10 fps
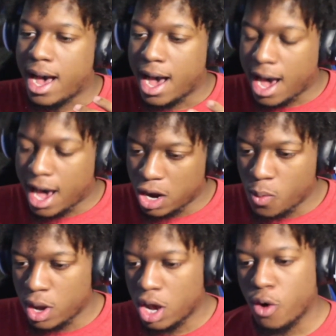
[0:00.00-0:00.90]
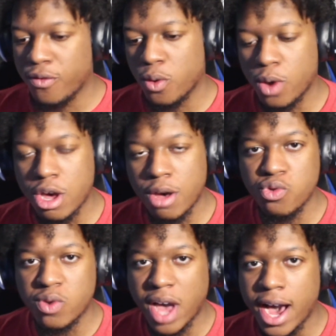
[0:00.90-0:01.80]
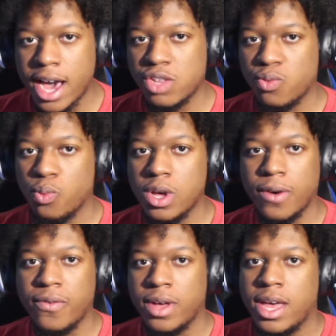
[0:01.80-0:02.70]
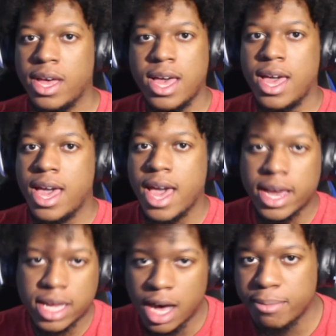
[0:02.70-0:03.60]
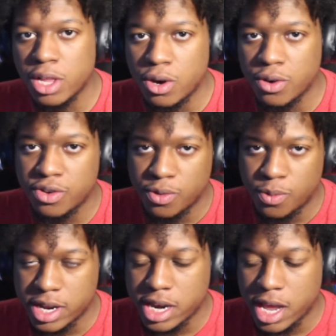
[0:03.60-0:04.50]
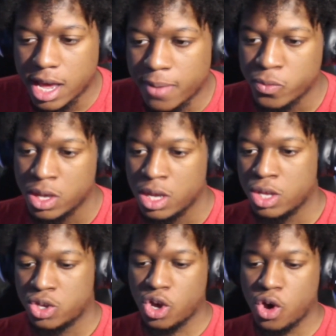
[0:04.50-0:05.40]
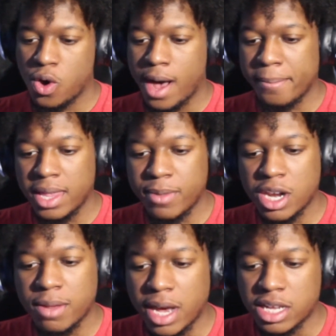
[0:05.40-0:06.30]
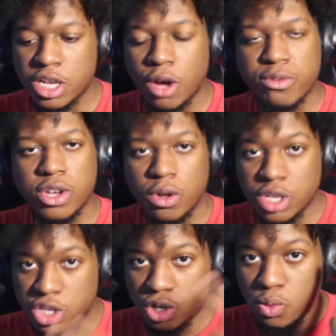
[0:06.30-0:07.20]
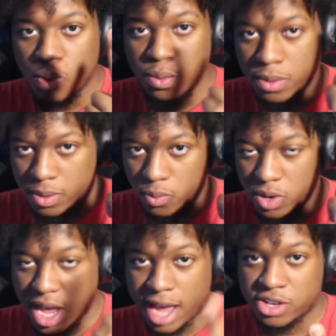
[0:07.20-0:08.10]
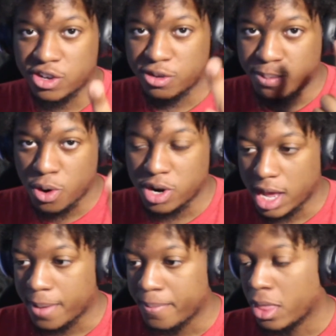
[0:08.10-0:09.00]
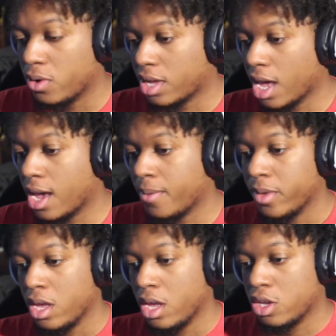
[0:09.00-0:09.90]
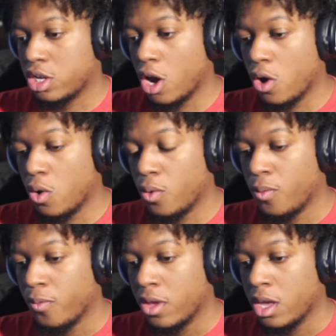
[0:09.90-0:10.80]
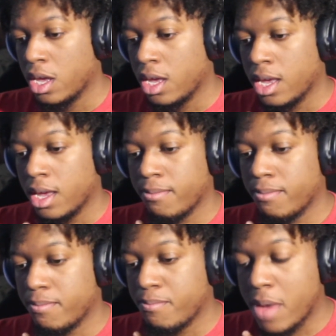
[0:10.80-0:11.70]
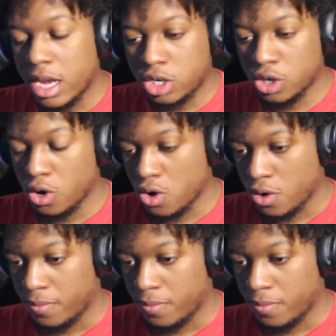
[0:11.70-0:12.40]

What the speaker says: I don't want to overwhelm you guys with hecka uploads in one day. So I'm limiting myself to only 2 reactions per day. Okay. So make sure